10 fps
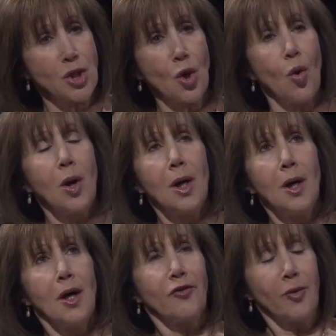So
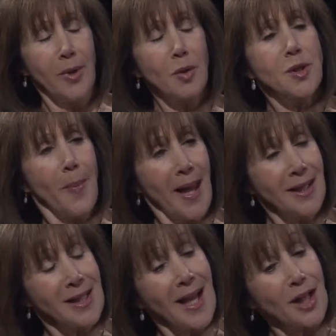for me, it was a
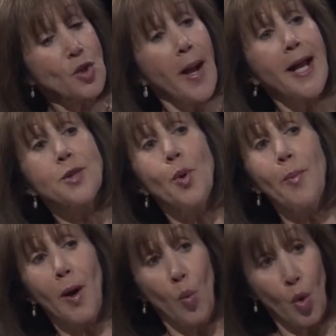balancing act. So I had to put my